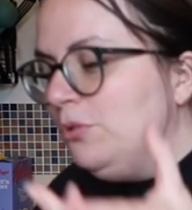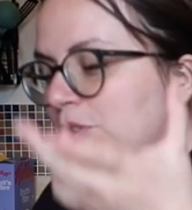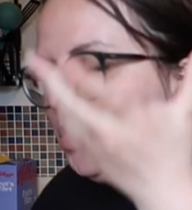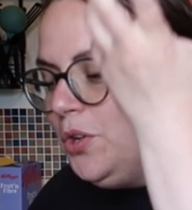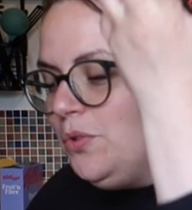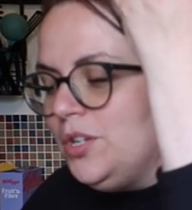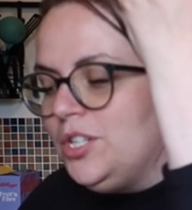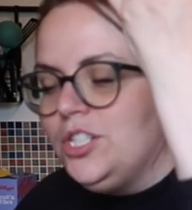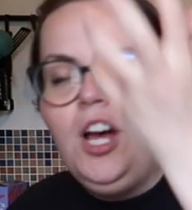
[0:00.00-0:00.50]

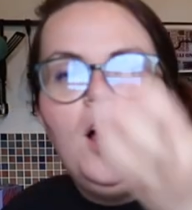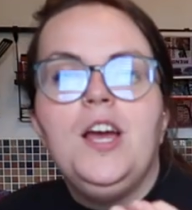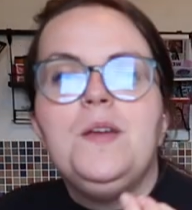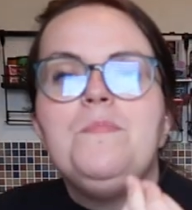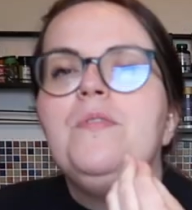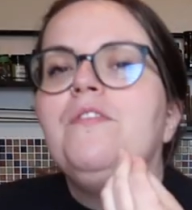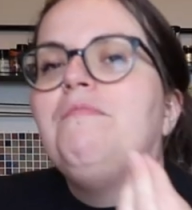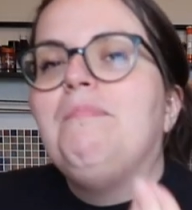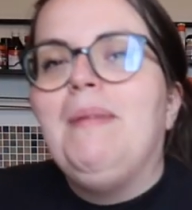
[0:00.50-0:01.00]
also the
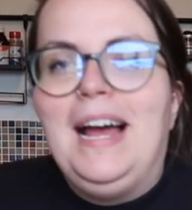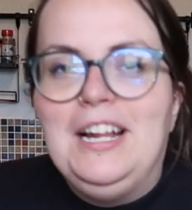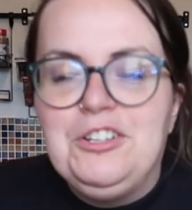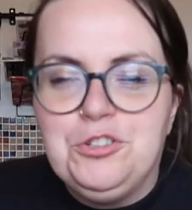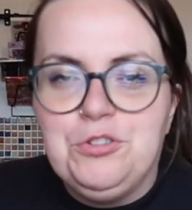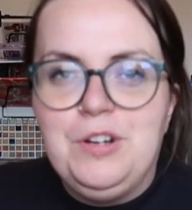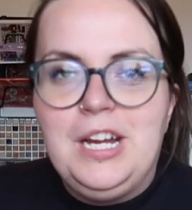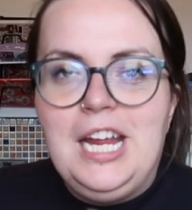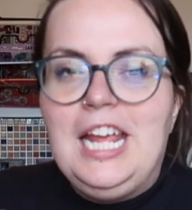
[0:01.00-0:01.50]
type of
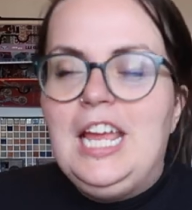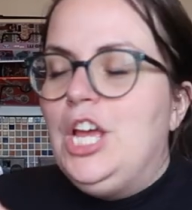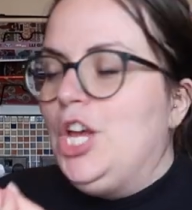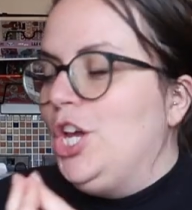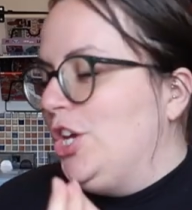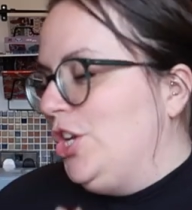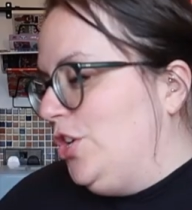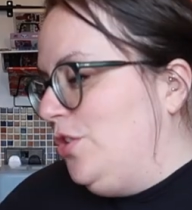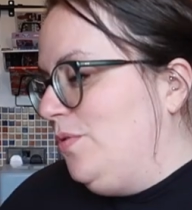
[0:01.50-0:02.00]
battery
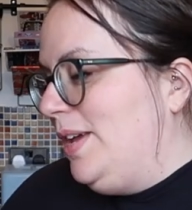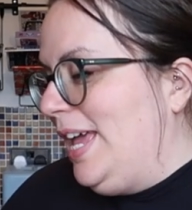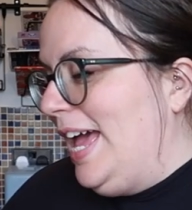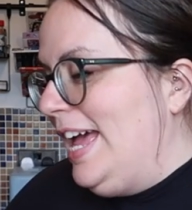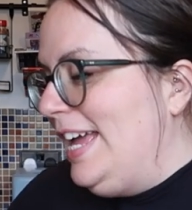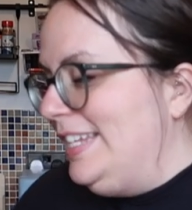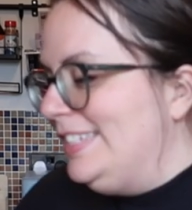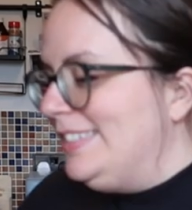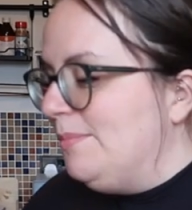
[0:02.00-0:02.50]
you
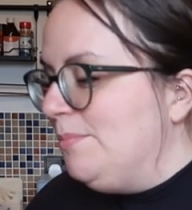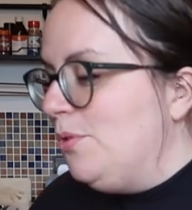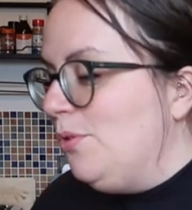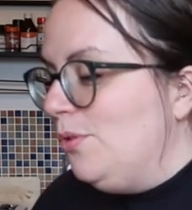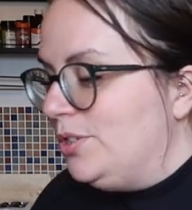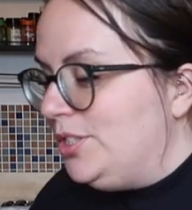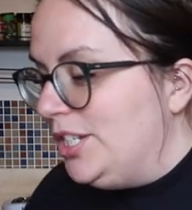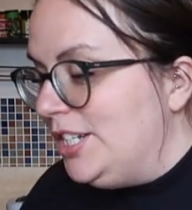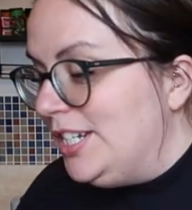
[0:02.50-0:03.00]
get is
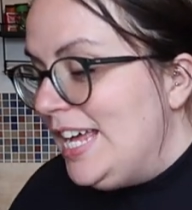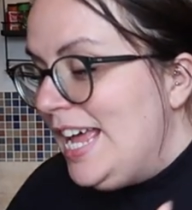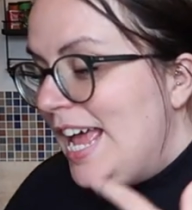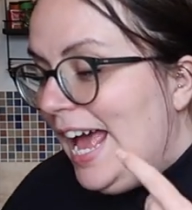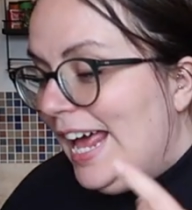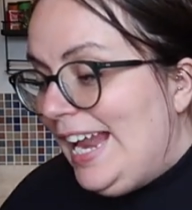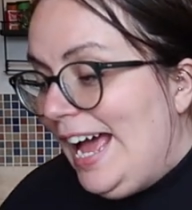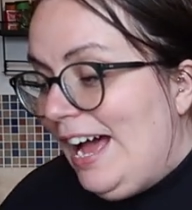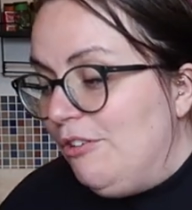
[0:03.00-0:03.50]
important.
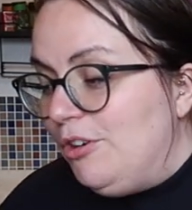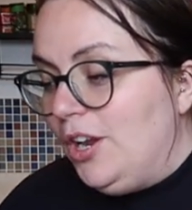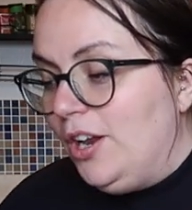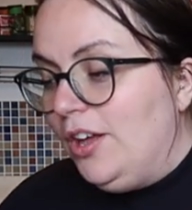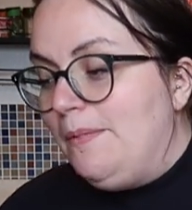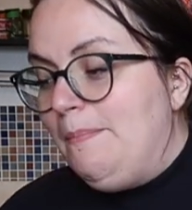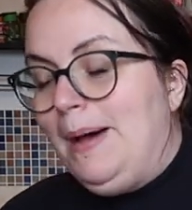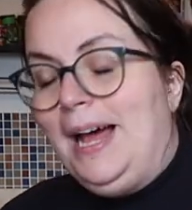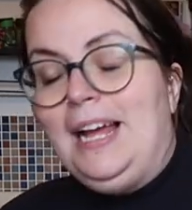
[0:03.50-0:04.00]
An
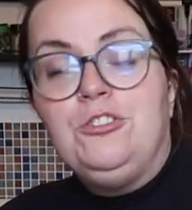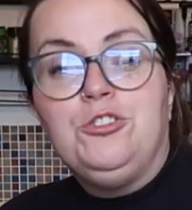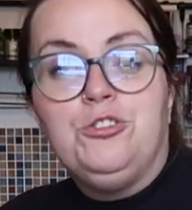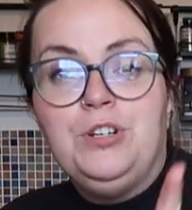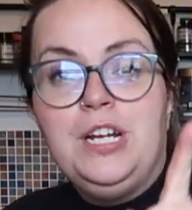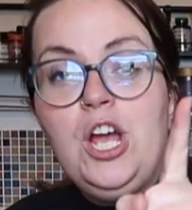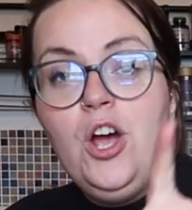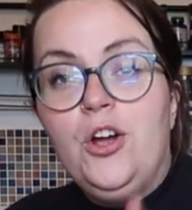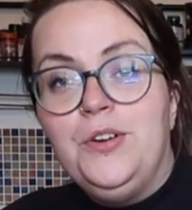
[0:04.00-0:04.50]
alkaline
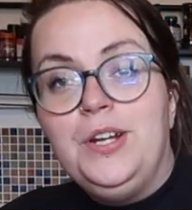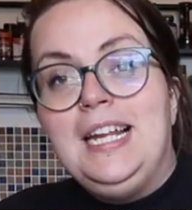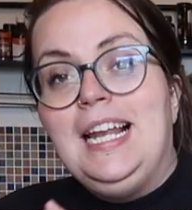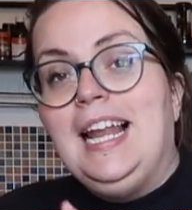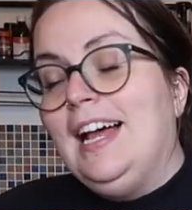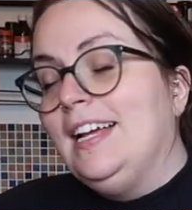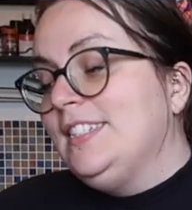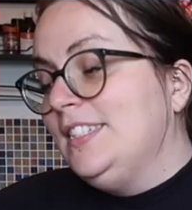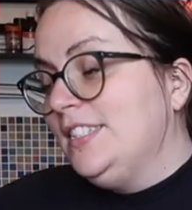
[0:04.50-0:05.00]
battery only
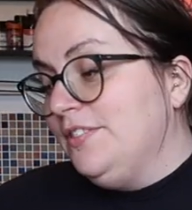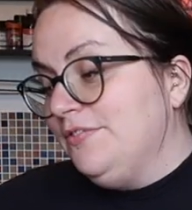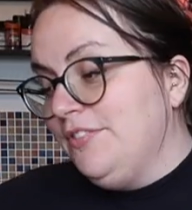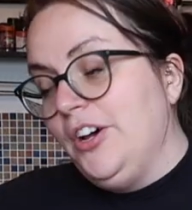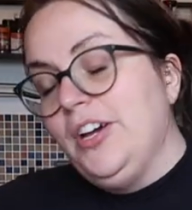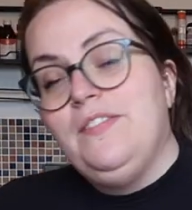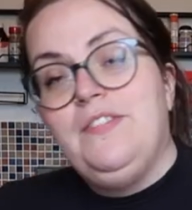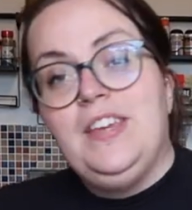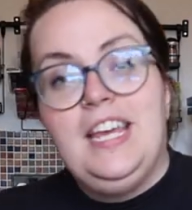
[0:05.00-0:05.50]
lasts
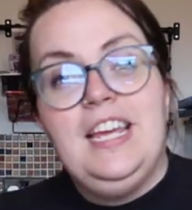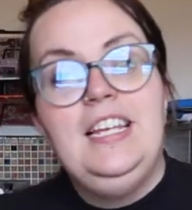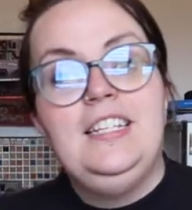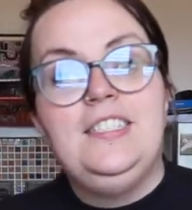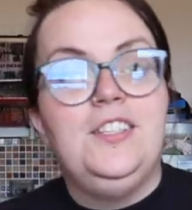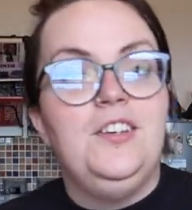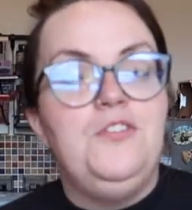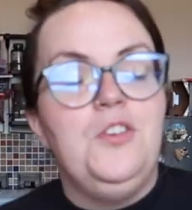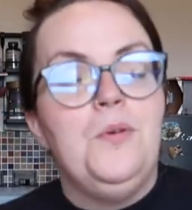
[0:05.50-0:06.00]
5
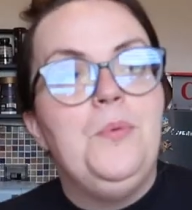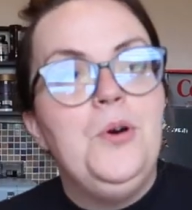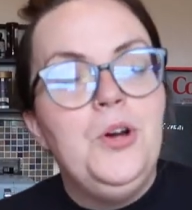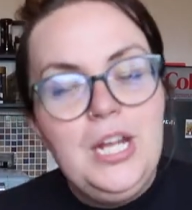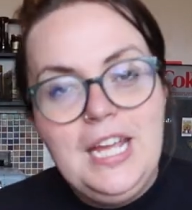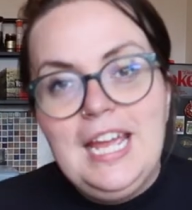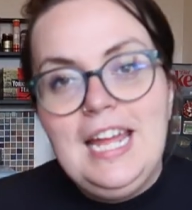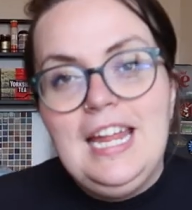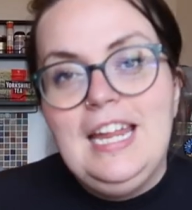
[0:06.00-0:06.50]
years. So if you're
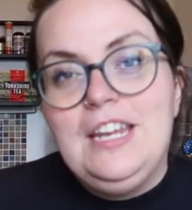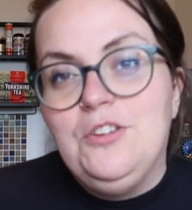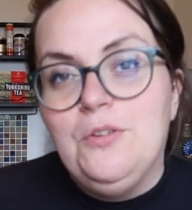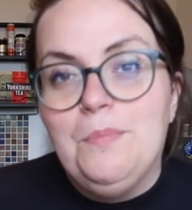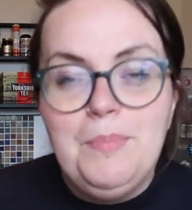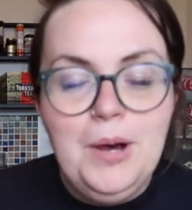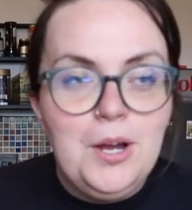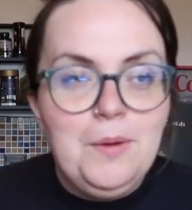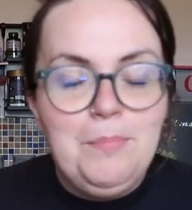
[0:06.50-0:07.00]
putting it in
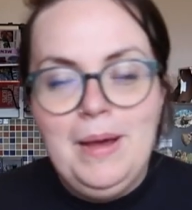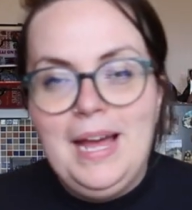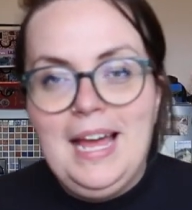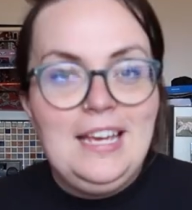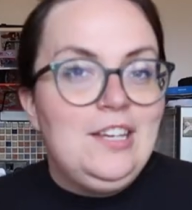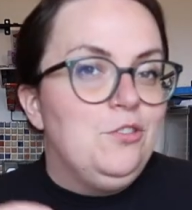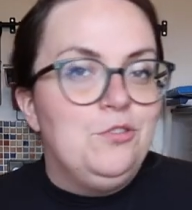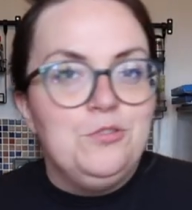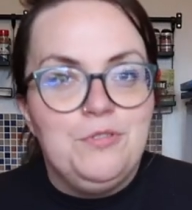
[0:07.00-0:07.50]
your bug
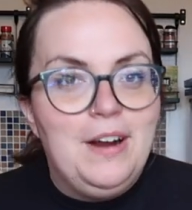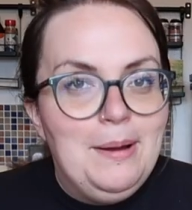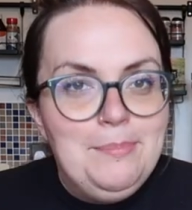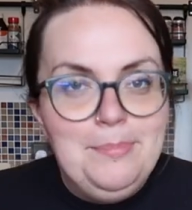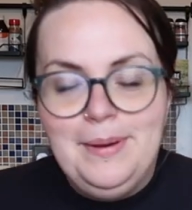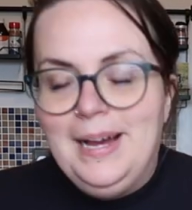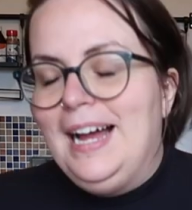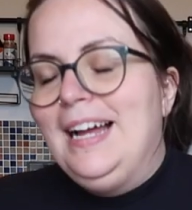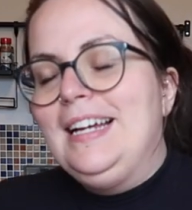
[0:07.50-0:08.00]
bag, your
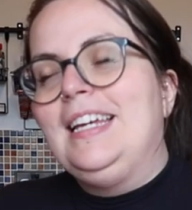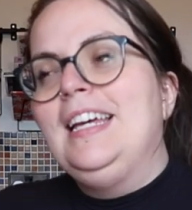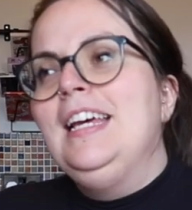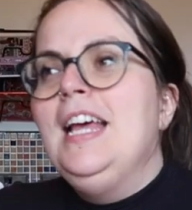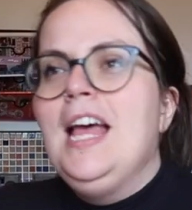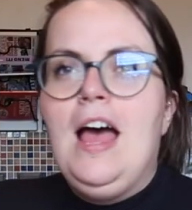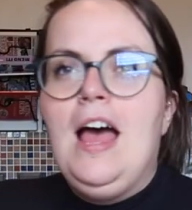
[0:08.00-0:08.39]
grab bag,